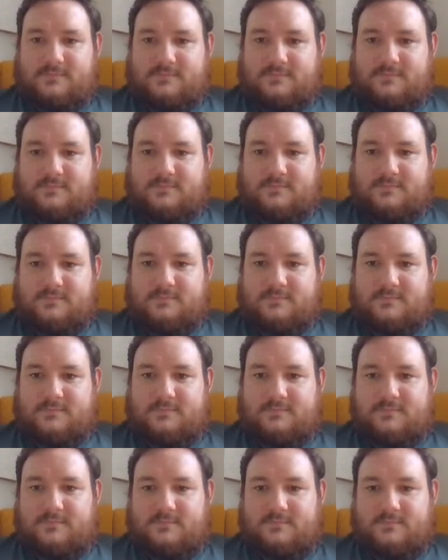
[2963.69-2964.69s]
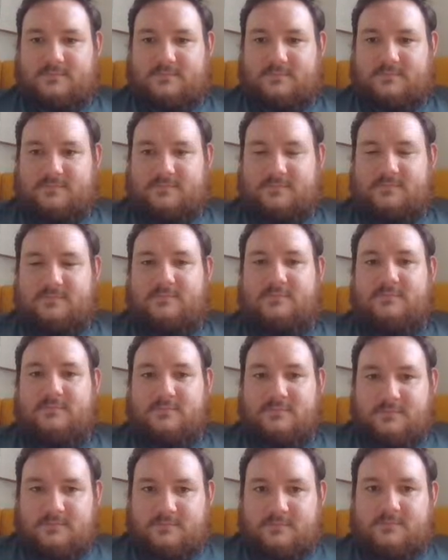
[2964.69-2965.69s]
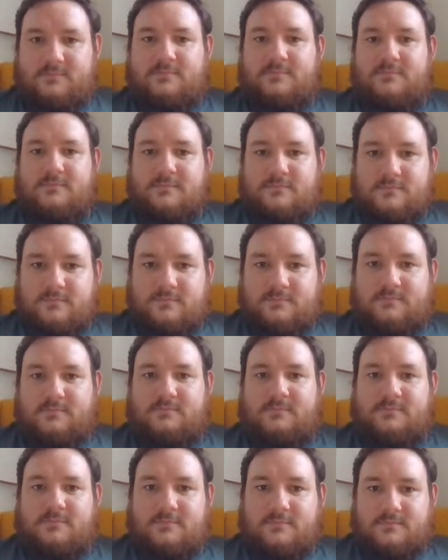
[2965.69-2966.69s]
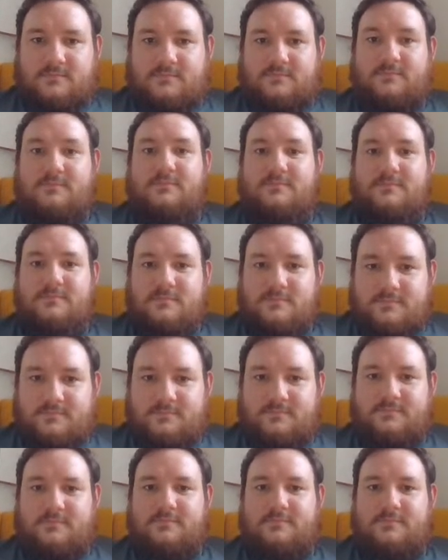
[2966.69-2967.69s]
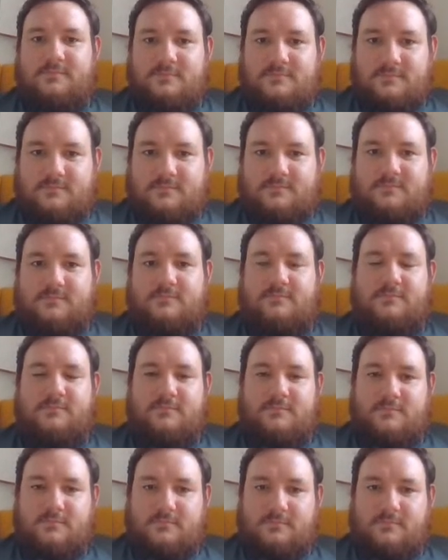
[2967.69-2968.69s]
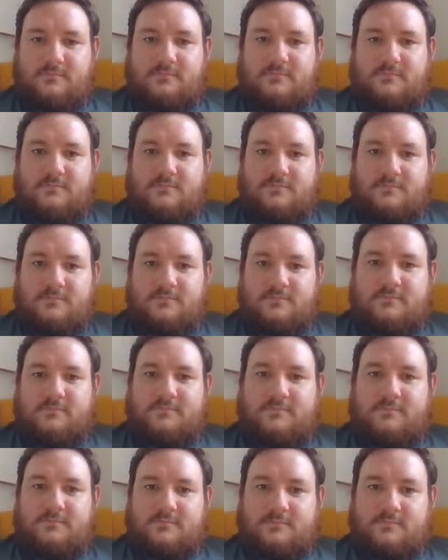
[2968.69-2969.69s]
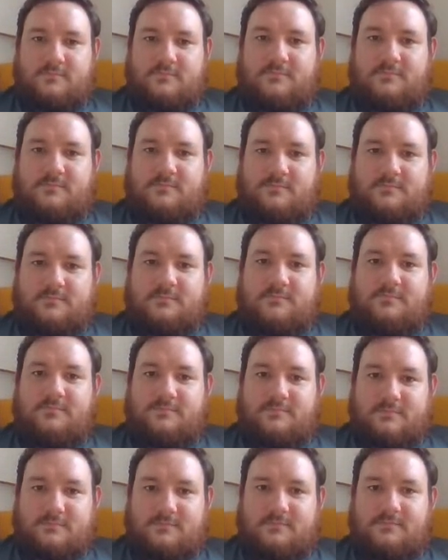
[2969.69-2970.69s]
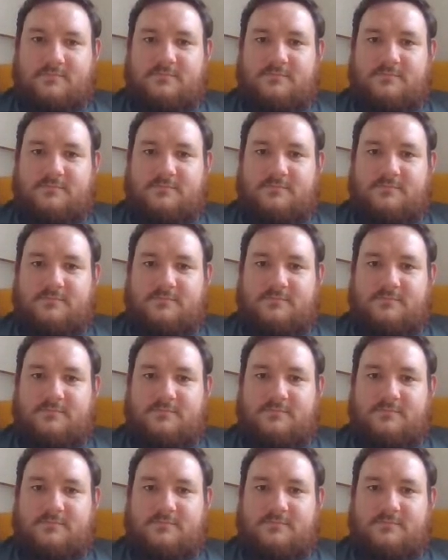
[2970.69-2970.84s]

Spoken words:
[no speech]